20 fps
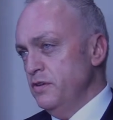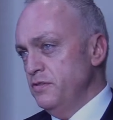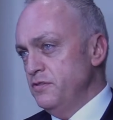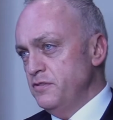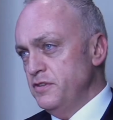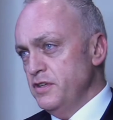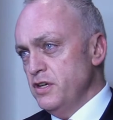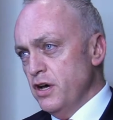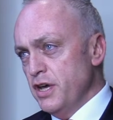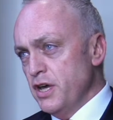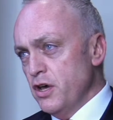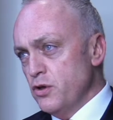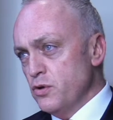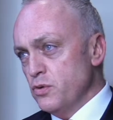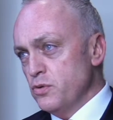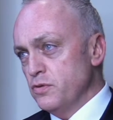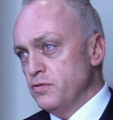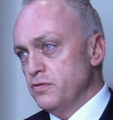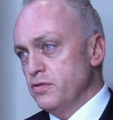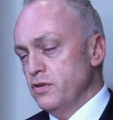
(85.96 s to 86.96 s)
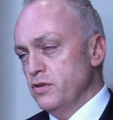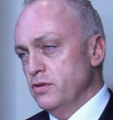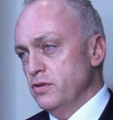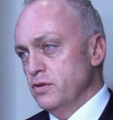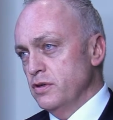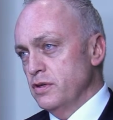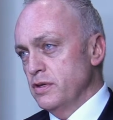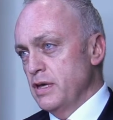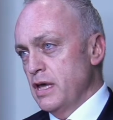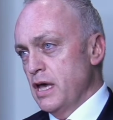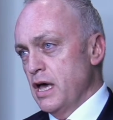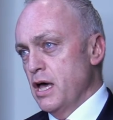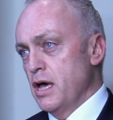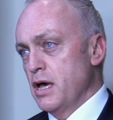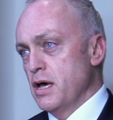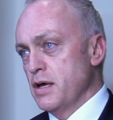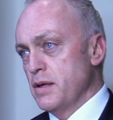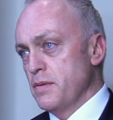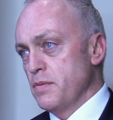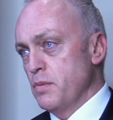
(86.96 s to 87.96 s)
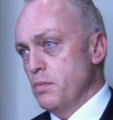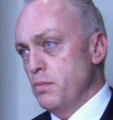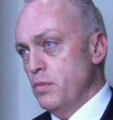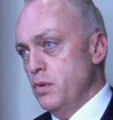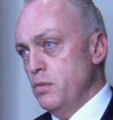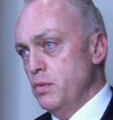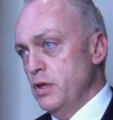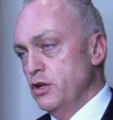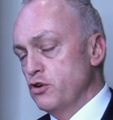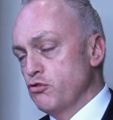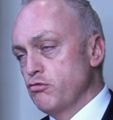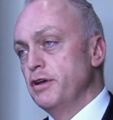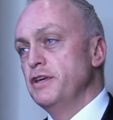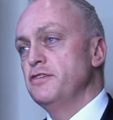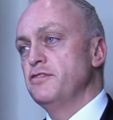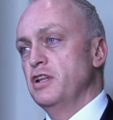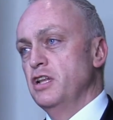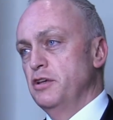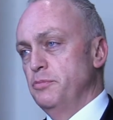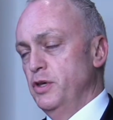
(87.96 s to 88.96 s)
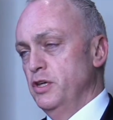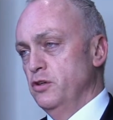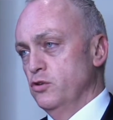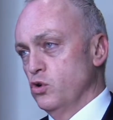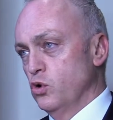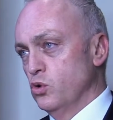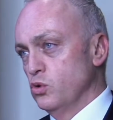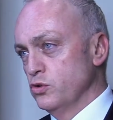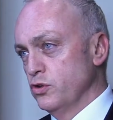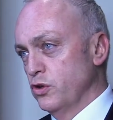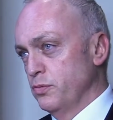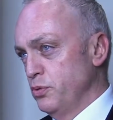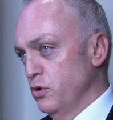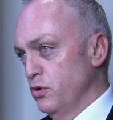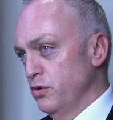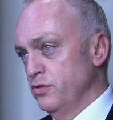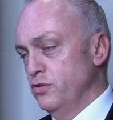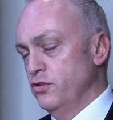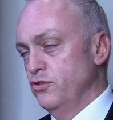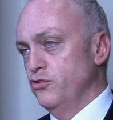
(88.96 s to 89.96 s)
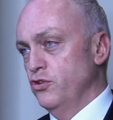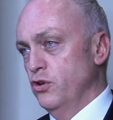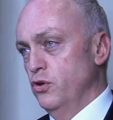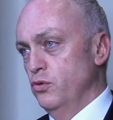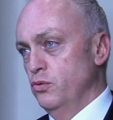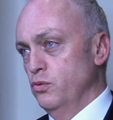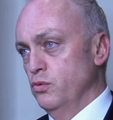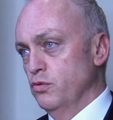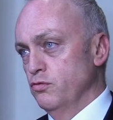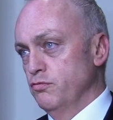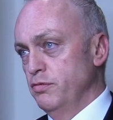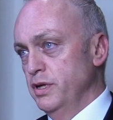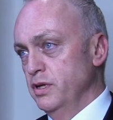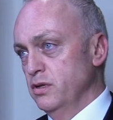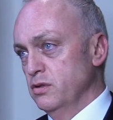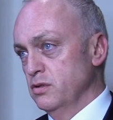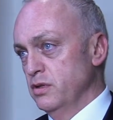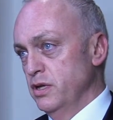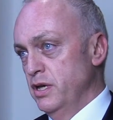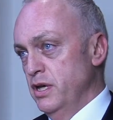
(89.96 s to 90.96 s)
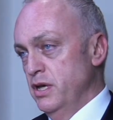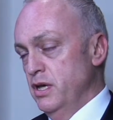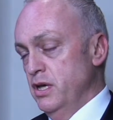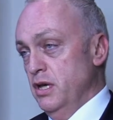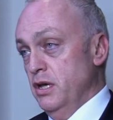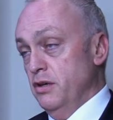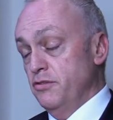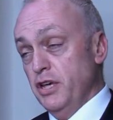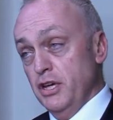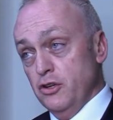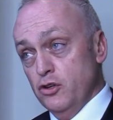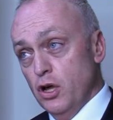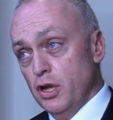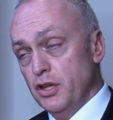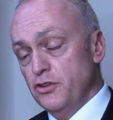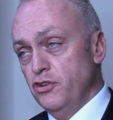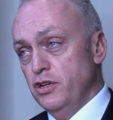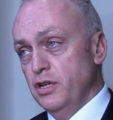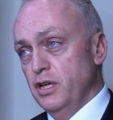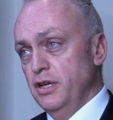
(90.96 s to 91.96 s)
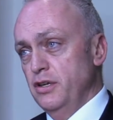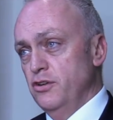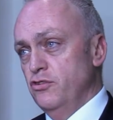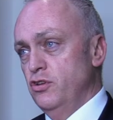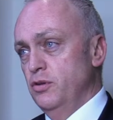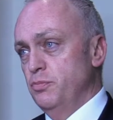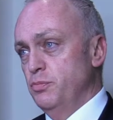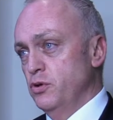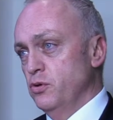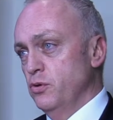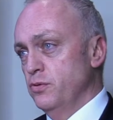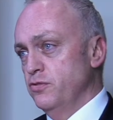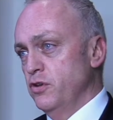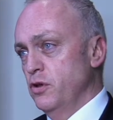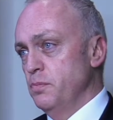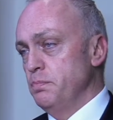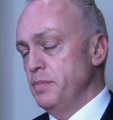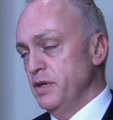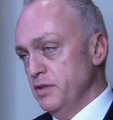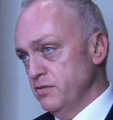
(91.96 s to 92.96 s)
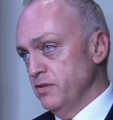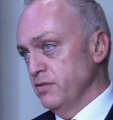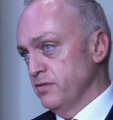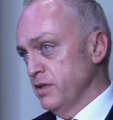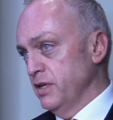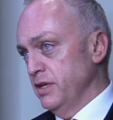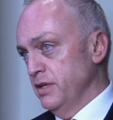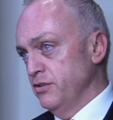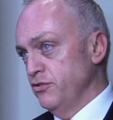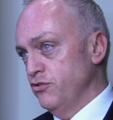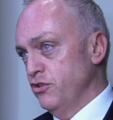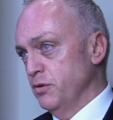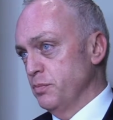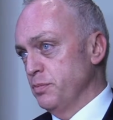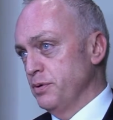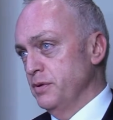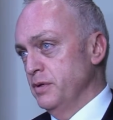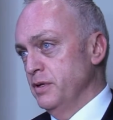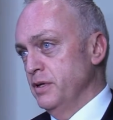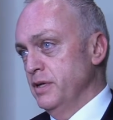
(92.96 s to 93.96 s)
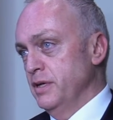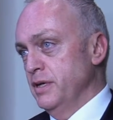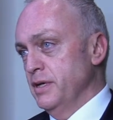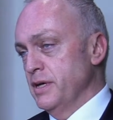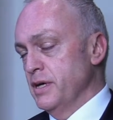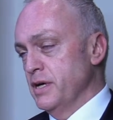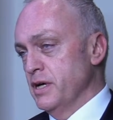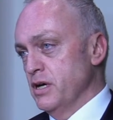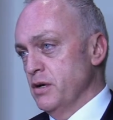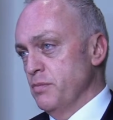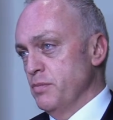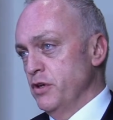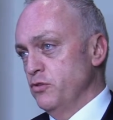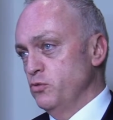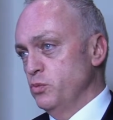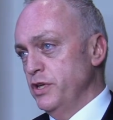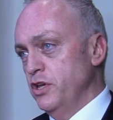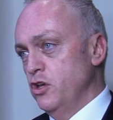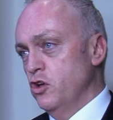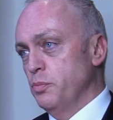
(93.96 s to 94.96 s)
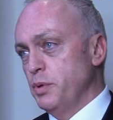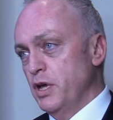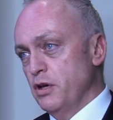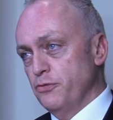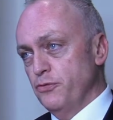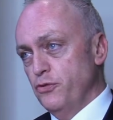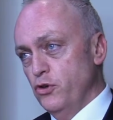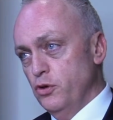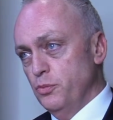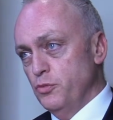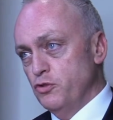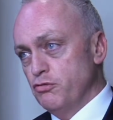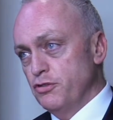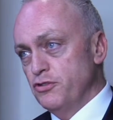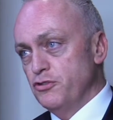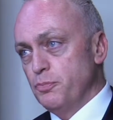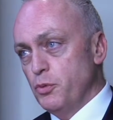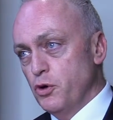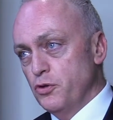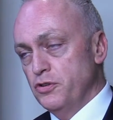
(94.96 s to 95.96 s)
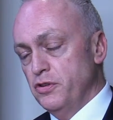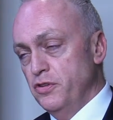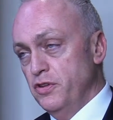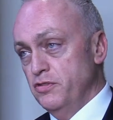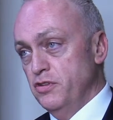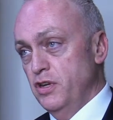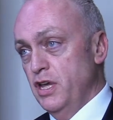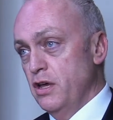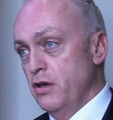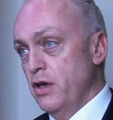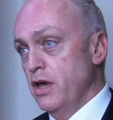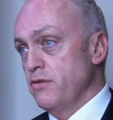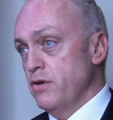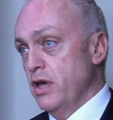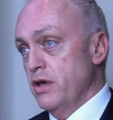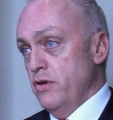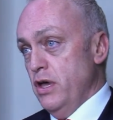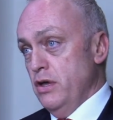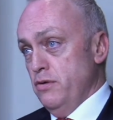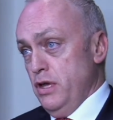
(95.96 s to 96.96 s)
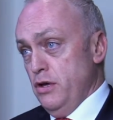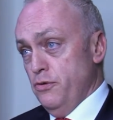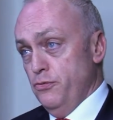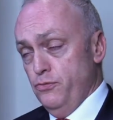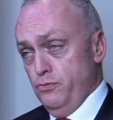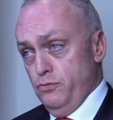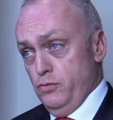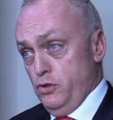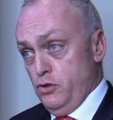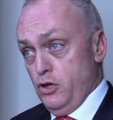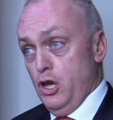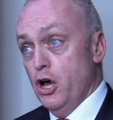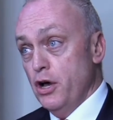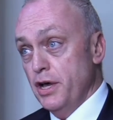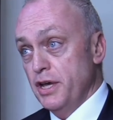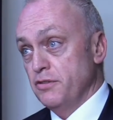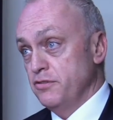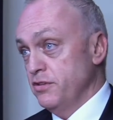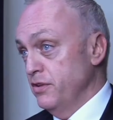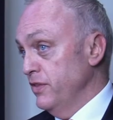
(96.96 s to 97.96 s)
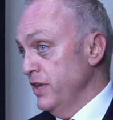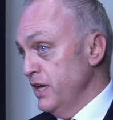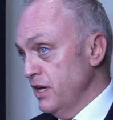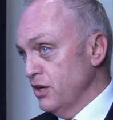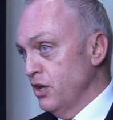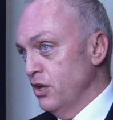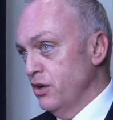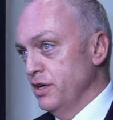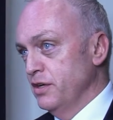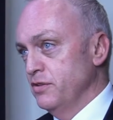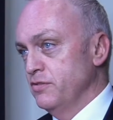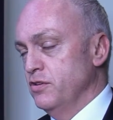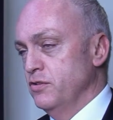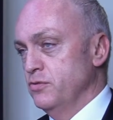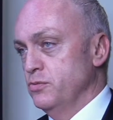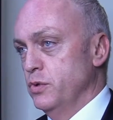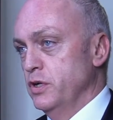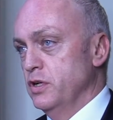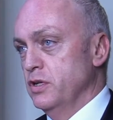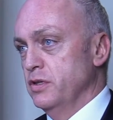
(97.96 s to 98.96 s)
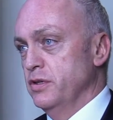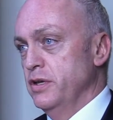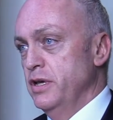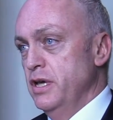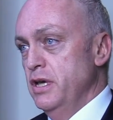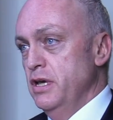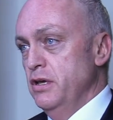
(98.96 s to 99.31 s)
as CIOs are increasingly being called upon to show real technology leadership but also business leadership as we help our firms respond to this and our clients and their clients as well.